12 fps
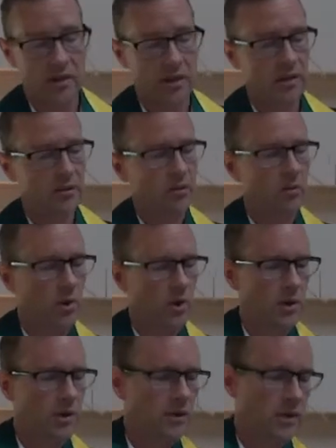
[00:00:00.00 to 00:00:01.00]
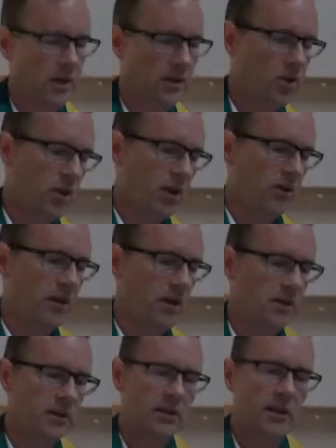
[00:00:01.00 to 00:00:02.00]
and words and
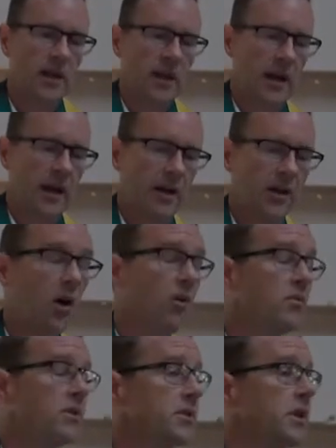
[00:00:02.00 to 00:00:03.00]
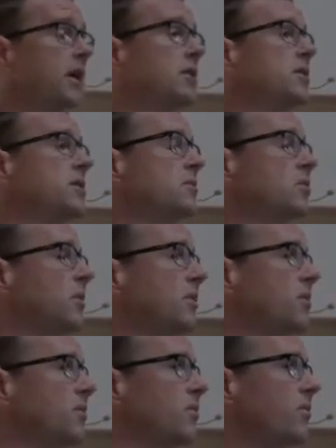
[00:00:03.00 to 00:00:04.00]
theories, conversations
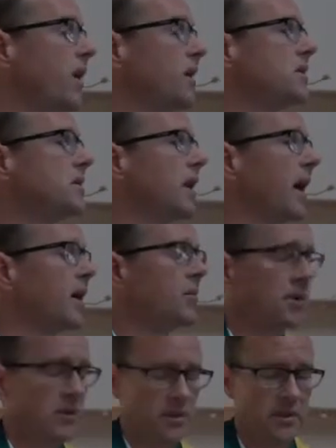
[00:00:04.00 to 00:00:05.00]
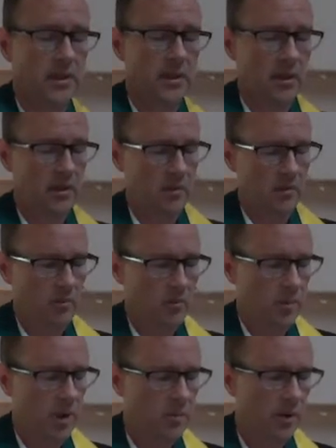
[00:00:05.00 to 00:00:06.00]
with friends and neighbours,
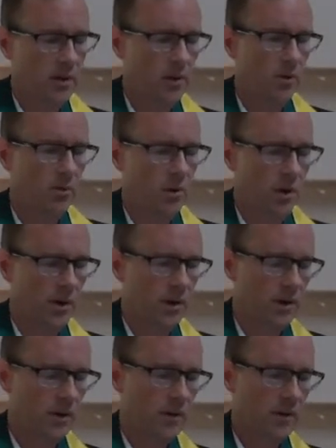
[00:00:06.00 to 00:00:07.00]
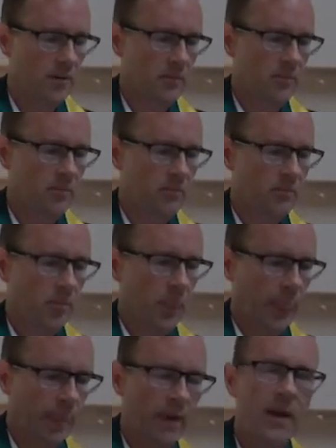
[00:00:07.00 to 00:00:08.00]
people at your work.
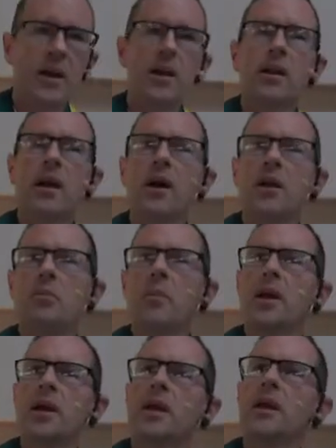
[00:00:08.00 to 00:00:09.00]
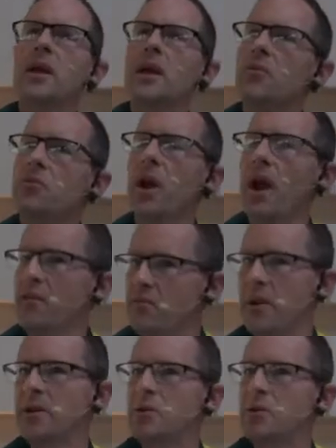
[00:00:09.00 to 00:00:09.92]
And like me, if you have been